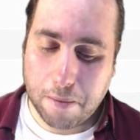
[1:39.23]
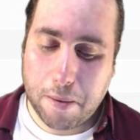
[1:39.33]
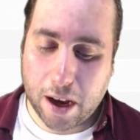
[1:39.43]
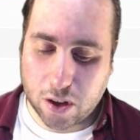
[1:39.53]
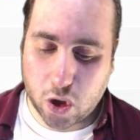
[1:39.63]

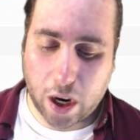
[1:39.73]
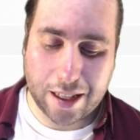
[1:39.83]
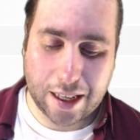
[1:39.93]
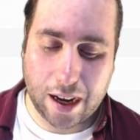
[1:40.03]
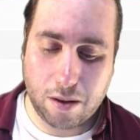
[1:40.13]
Maybe I'll try
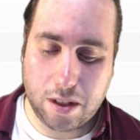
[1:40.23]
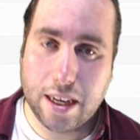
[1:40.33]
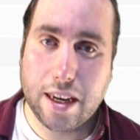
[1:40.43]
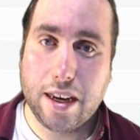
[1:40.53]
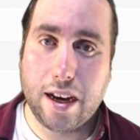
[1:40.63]
to count
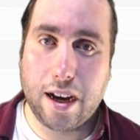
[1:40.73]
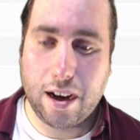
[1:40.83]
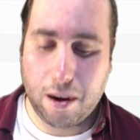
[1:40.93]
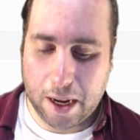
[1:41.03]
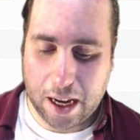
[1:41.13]

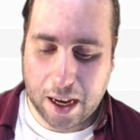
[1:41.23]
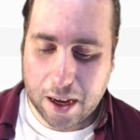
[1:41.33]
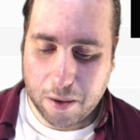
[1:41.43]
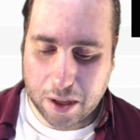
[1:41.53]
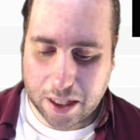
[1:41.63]
how many.
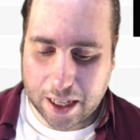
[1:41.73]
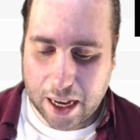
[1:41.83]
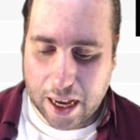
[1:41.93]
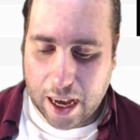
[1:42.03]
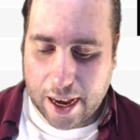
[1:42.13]
We'll see.
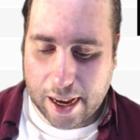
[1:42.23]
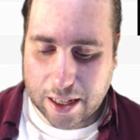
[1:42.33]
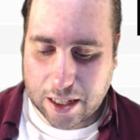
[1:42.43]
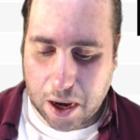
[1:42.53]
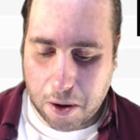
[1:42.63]

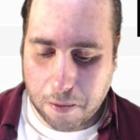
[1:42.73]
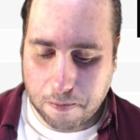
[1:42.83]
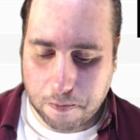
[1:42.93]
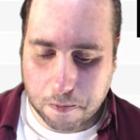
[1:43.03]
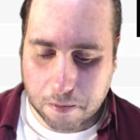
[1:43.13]

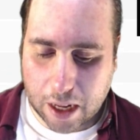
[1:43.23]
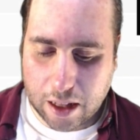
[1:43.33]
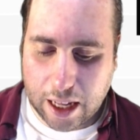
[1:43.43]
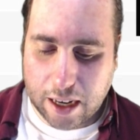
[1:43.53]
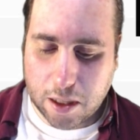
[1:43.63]
So
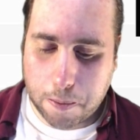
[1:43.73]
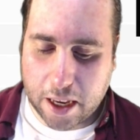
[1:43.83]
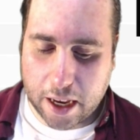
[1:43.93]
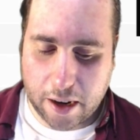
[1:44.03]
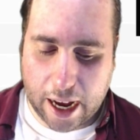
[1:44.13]
let us
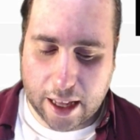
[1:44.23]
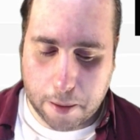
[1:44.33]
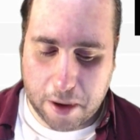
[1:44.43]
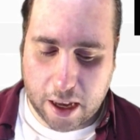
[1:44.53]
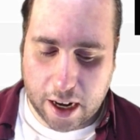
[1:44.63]
begin at the
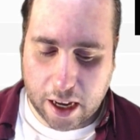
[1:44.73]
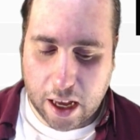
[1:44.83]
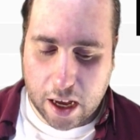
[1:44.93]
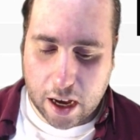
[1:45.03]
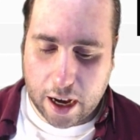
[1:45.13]
beginning.
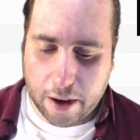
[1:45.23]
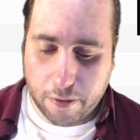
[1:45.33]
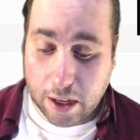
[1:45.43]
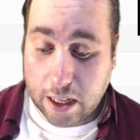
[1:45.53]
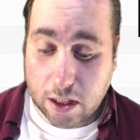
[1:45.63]

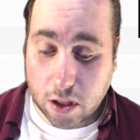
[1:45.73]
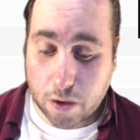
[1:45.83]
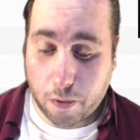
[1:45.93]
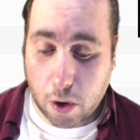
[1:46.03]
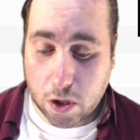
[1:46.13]
Vin Diesel's
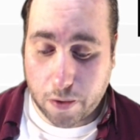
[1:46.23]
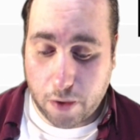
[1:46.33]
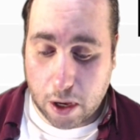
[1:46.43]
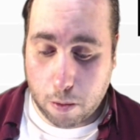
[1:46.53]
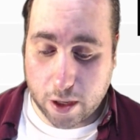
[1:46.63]
first
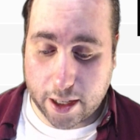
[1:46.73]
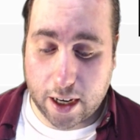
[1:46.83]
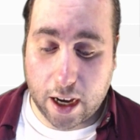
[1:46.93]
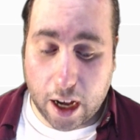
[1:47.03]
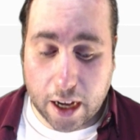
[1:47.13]
film was an
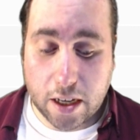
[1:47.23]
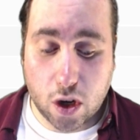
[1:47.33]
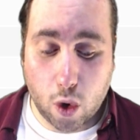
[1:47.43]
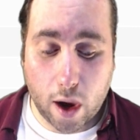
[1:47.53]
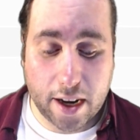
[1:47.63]

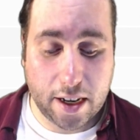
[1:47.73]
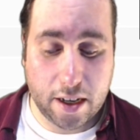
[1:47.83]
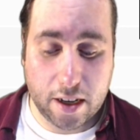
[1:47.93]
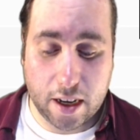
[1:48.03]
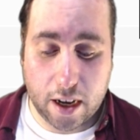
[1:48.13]

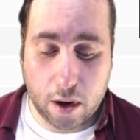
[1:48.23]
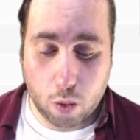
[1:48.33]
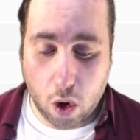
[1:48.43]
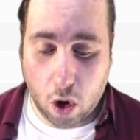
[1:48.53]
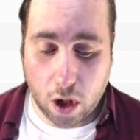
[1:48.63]
uncredited
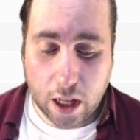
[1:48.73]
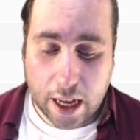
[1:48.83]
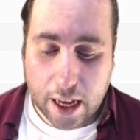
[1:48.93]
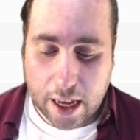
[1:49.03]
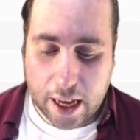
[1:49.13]
role
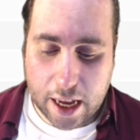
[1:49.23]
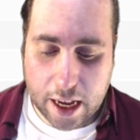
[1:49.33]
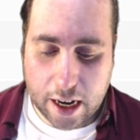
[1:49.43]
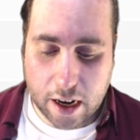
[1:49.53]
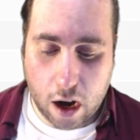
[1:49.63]

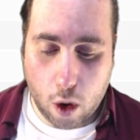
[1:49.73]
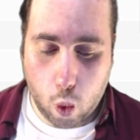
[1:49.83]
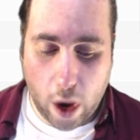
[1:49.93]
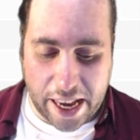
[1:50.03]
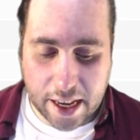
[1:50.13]
in
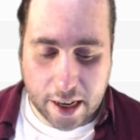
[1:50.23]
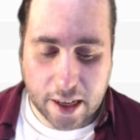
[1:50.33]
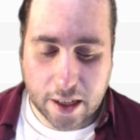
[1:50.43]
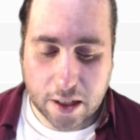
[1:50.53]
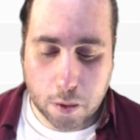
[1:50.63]

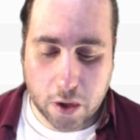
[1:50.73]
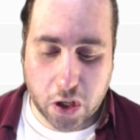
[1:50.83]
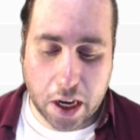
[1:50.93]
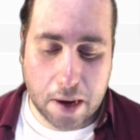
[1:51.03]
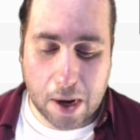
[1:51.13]
Awakenings,
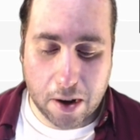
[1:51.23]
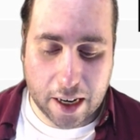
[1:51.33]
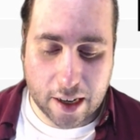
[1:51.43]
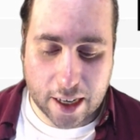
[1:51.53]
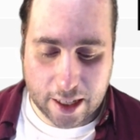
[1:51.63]
which came out
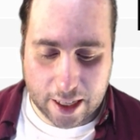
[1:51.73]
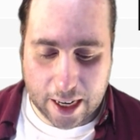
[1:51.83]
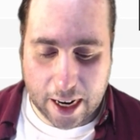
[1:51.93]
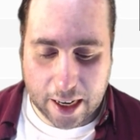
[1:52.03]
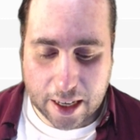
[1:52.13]
in
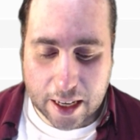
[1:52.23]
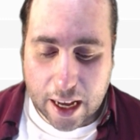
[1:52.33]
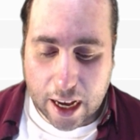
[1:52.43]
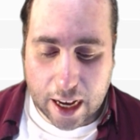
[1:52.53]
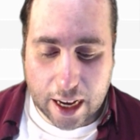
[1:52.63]
1990.
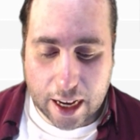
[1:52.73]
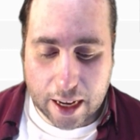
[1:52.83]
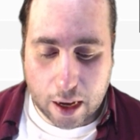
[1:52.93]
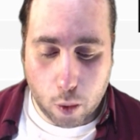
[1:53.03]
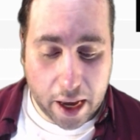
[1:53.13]

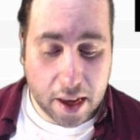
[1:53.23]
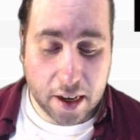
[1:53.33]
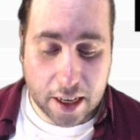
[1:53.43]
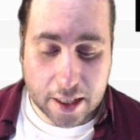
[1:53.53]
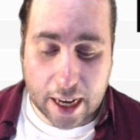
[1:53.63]

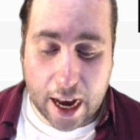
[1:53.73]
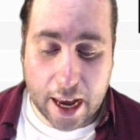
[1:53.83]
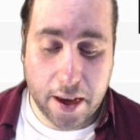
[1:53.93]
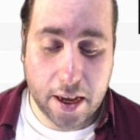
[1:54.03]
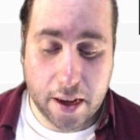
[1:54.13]
Awakenings,
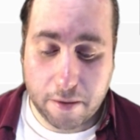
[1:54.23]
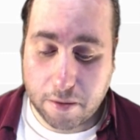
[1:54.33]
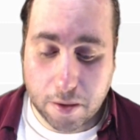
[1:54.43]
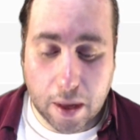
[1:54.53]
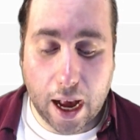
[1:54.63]

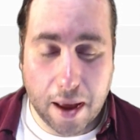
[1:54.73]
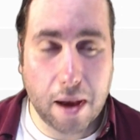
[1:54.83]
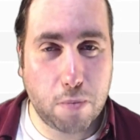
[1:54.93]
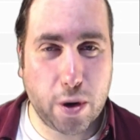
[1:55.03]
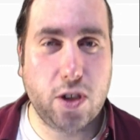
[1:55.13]

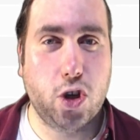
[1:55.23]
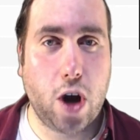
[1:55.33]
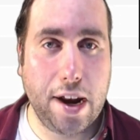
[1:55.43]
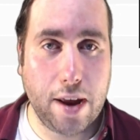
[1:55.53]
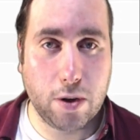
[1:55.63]
I'm pretty sure
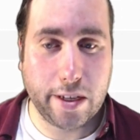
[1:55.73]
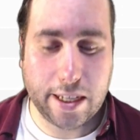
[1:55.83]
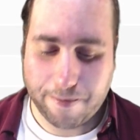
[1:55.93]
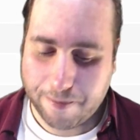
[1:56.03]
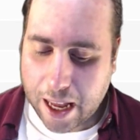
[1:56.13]
I'd never
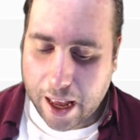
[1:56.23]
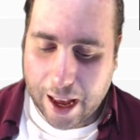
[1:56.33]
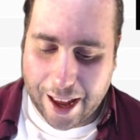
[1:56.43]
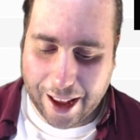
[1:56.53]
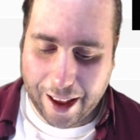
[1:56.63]
seen.
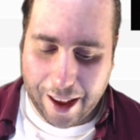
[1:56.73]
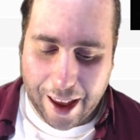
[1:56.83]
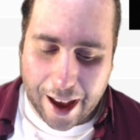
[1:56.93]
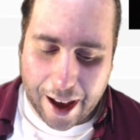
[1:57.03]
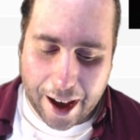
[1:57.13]

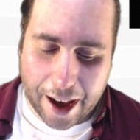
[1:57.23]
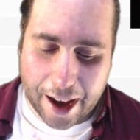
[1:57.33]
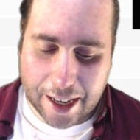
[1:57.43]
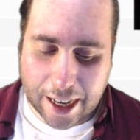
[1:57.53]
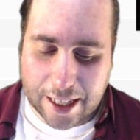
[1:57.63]

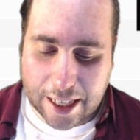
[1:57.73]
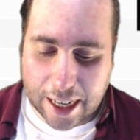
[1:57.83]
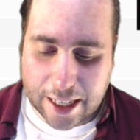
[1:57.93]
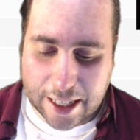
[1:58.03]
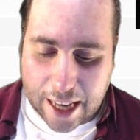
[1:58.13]

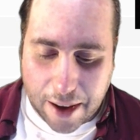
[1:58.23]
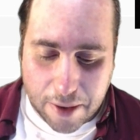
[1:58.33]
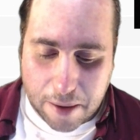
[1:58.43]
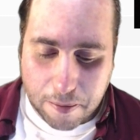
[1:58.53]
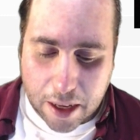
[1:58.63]

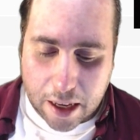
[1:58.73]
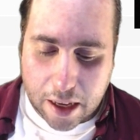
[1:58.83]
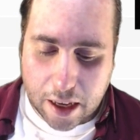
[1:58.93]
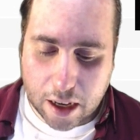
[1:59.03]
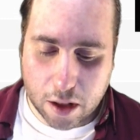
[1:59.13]
1997,
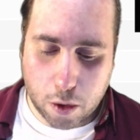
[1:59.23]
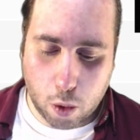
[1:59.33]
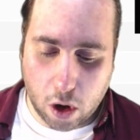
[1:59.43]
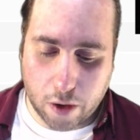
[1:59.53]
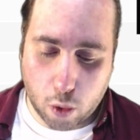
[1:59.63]
he got the
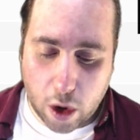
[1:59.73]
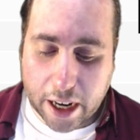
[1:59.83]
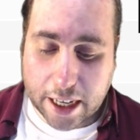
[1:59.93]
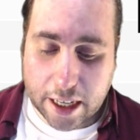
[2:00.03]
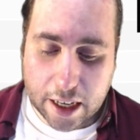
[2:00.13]
role of
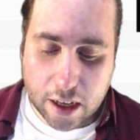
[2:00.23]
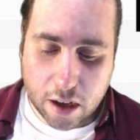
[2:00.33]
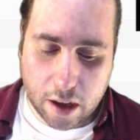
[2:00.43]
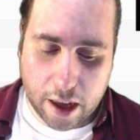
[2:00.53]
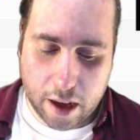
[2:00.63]
Rick
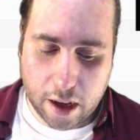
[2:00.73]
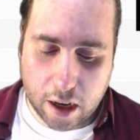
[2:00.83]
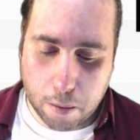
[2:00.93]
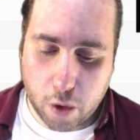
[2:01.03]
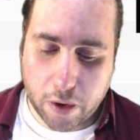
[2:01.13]

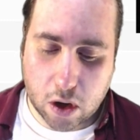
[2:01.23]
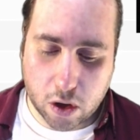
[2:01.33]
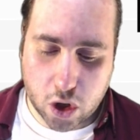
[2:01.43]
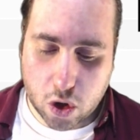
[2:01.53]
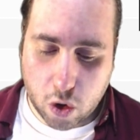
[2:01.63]
in a movie
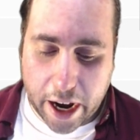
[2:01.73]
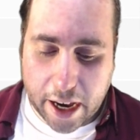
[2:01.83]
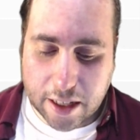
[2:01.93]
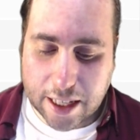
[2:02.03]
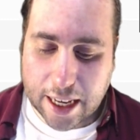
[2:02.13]
called
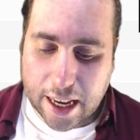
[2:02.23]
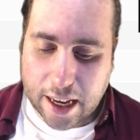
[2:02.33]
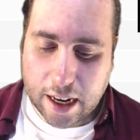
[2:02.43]
Strays.